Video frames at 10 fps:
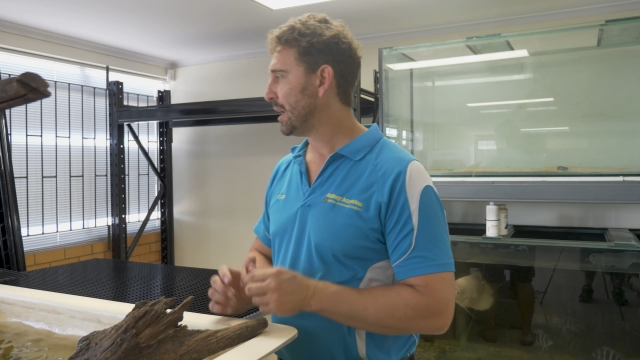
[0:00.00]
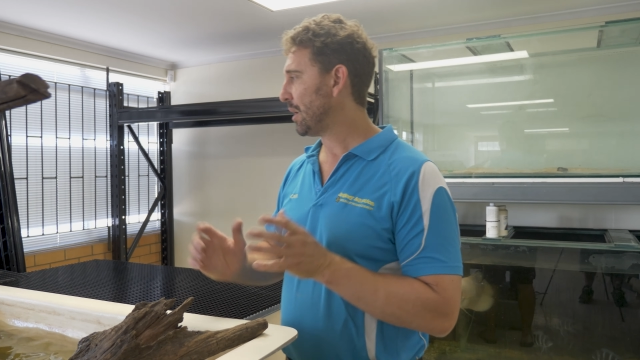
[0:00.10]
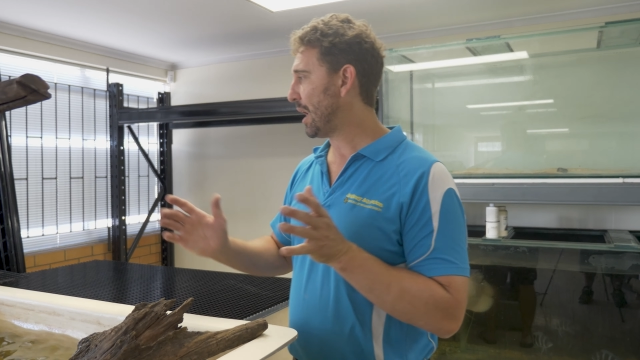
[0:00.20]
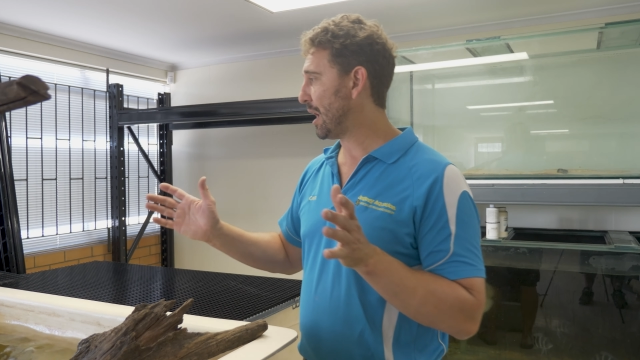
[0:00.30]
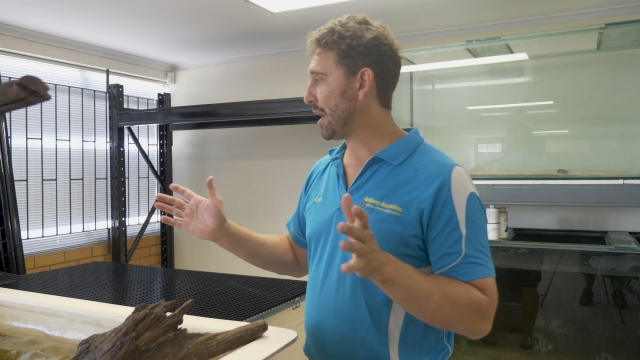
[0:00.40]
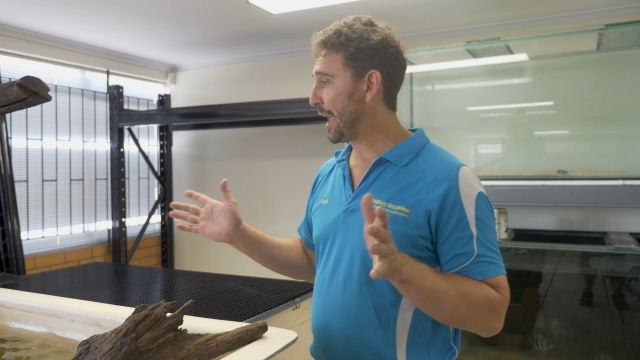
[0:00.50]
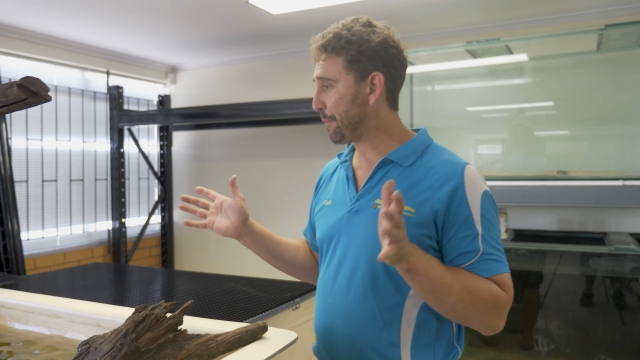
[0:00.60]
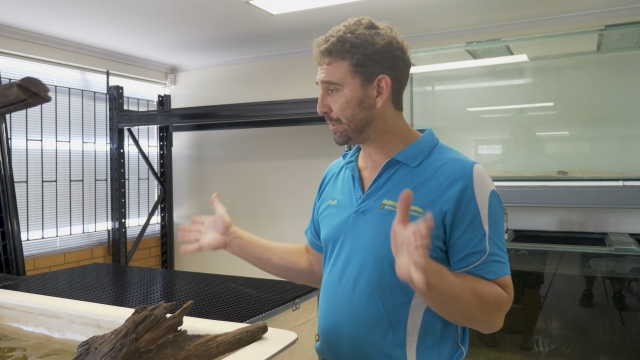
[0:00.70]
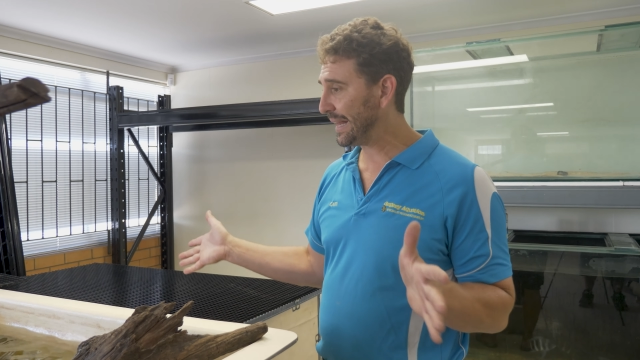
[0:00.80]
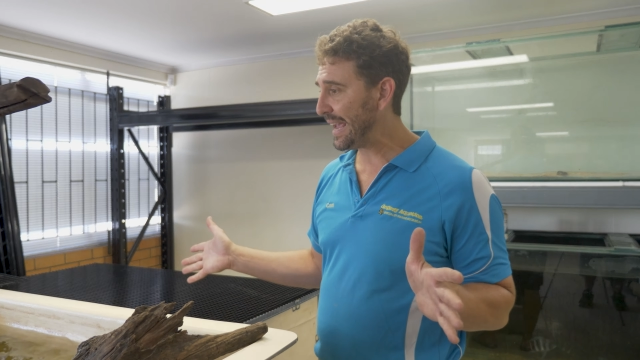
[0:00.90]

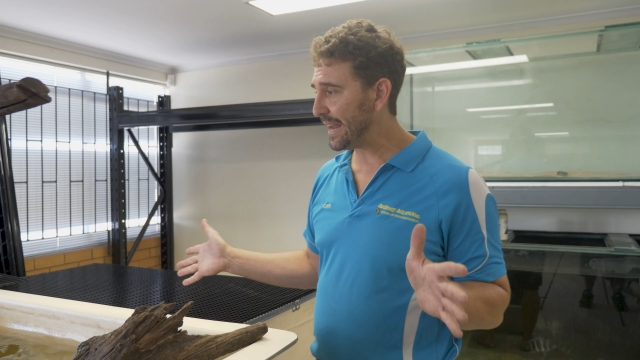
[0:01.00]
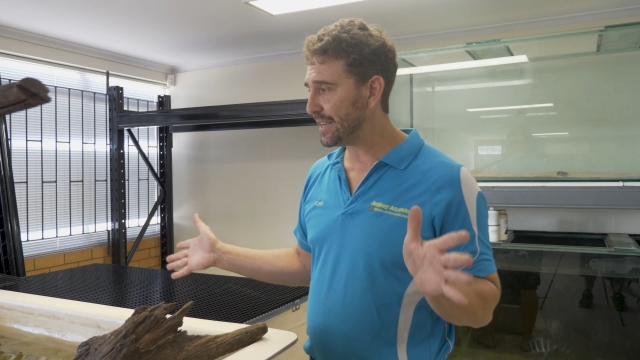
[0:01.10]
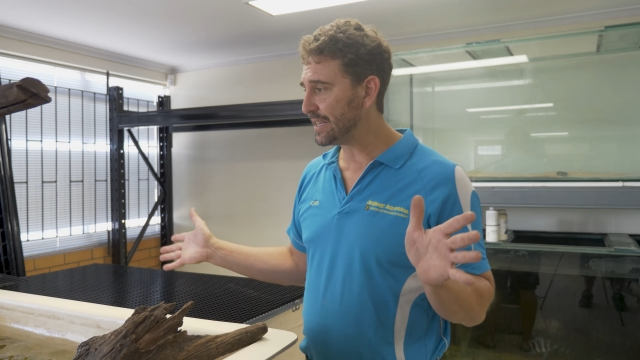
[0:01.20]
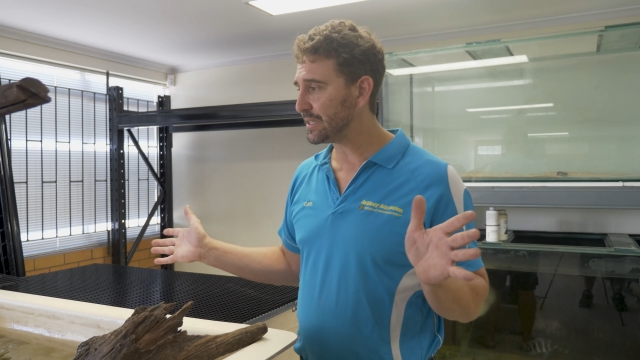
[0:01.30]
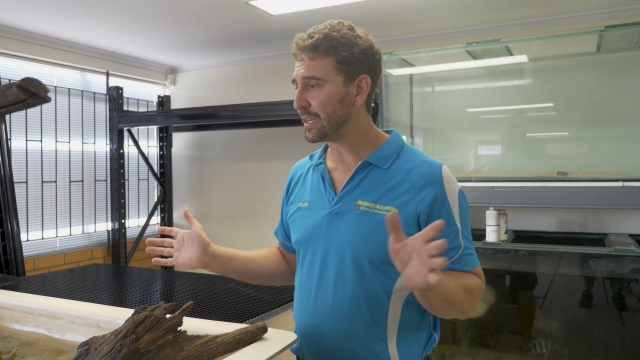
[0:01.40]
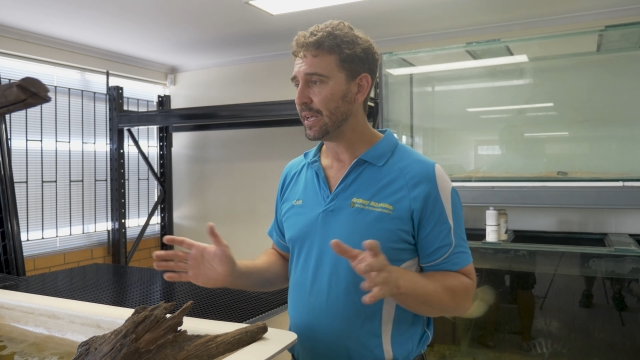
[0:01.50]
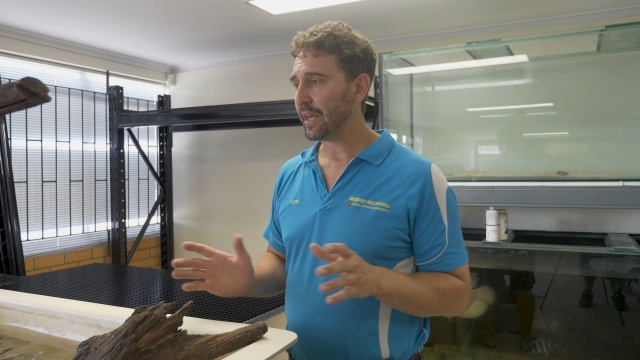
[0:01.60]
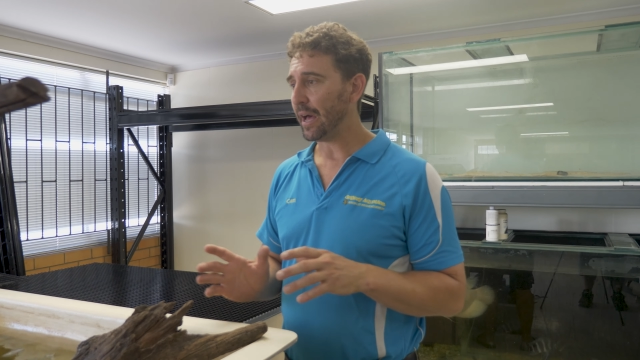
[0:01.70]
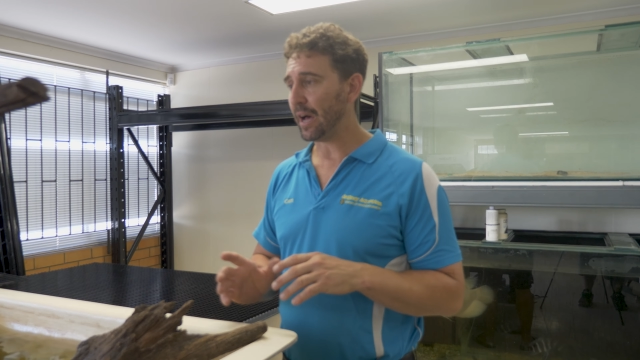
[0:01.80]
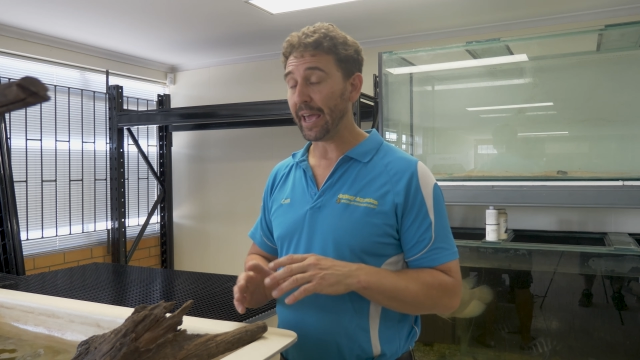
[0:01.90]
Our plan is,
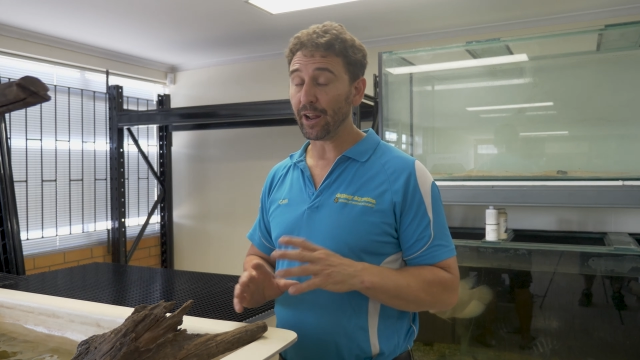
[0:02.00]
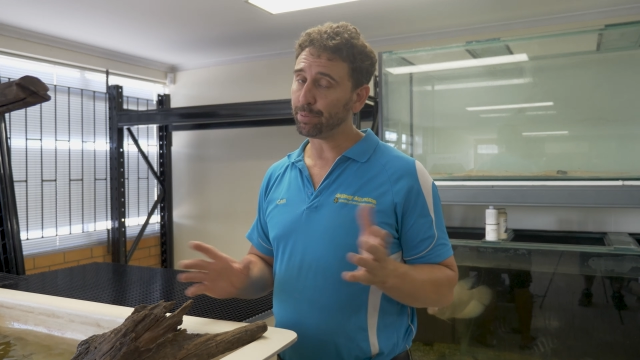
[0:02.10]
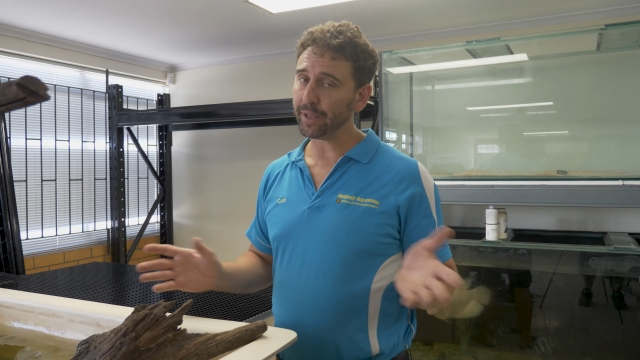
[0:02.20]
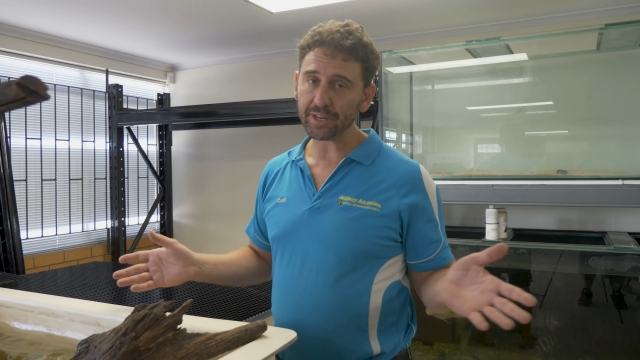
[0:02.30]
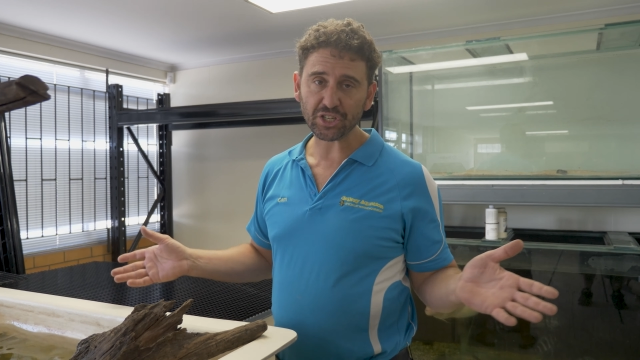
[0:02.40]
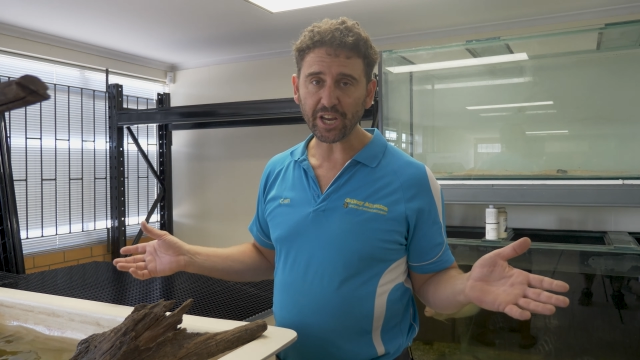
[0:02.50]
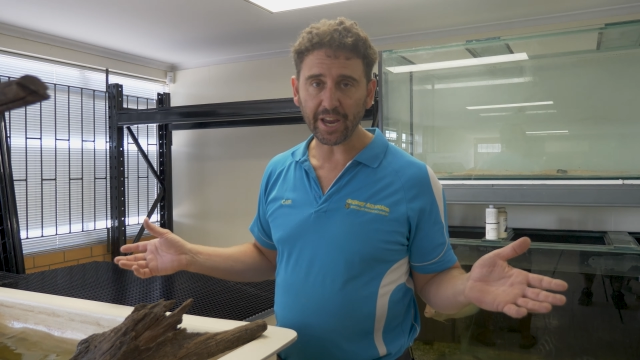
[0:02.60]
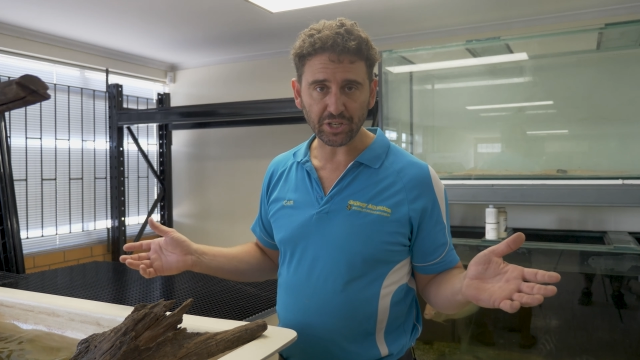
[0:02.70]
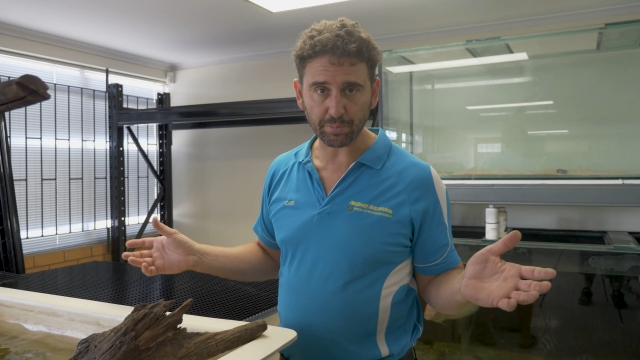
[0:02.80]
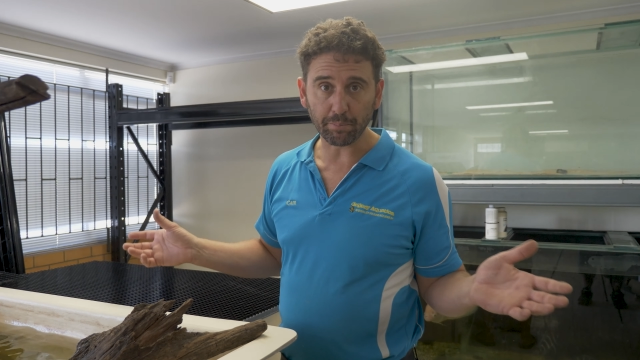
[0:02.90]
and our plans
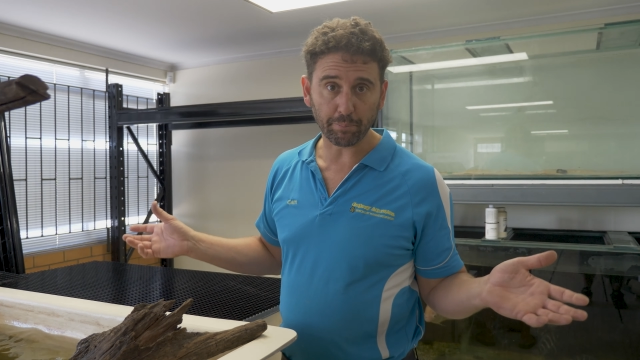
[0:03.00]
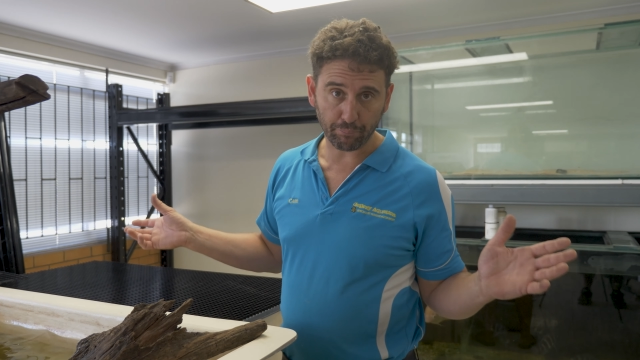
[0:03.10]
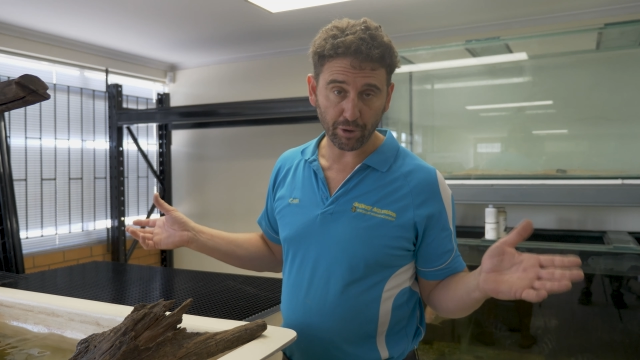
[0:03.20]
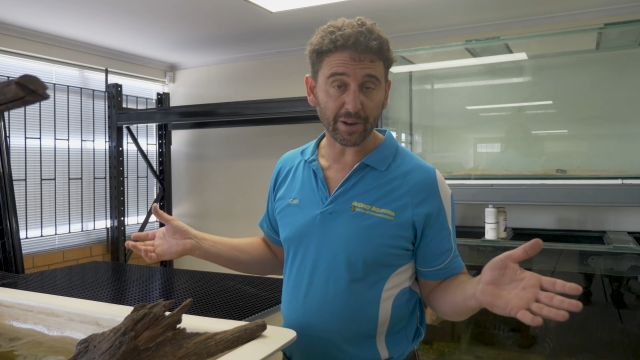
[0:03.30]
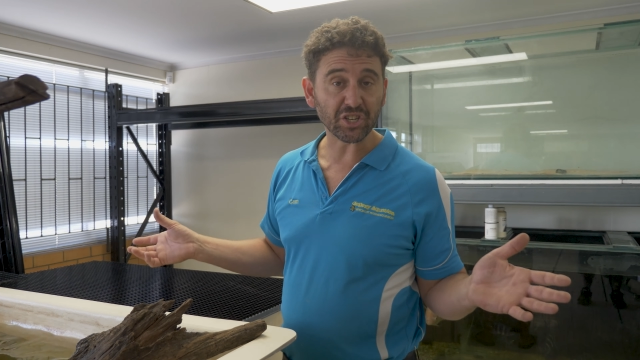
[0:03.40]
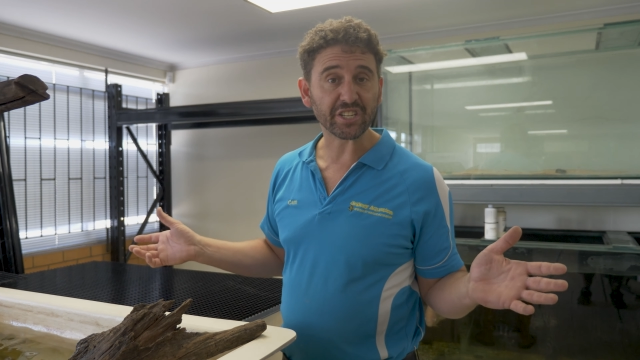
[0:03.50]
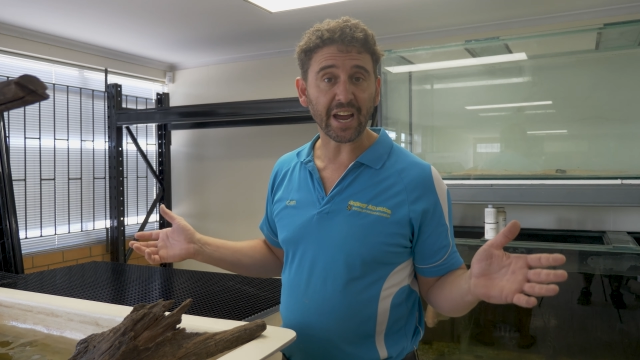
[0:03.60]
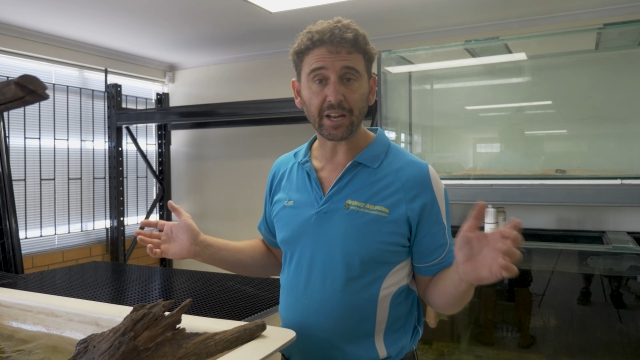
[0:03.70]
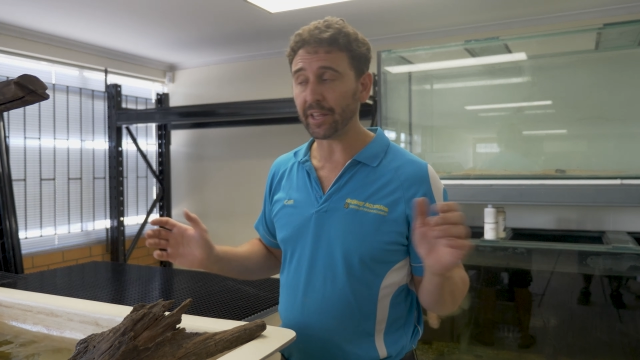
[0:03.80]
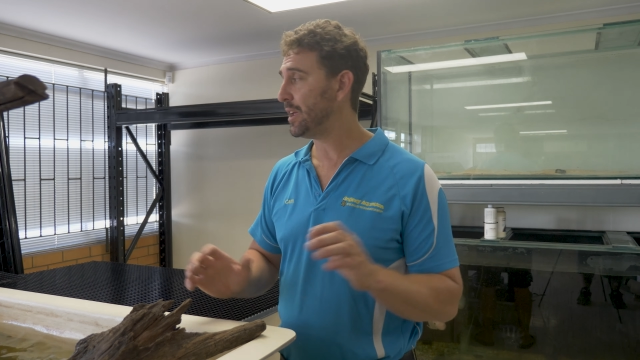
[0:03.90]
change pretty much
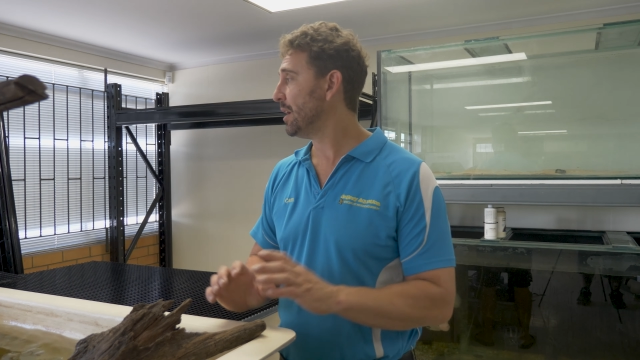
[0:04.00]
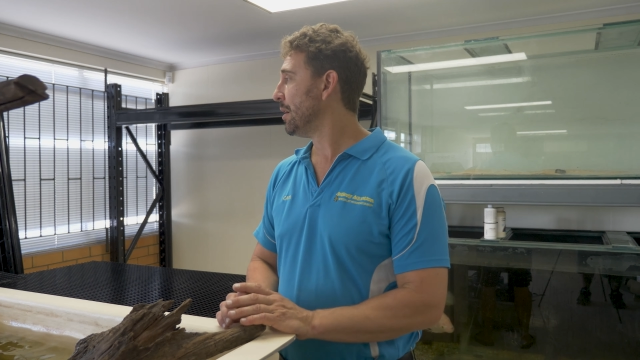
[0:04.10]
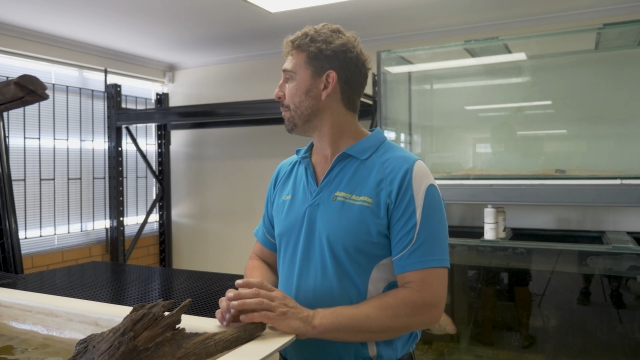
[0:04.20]
daily,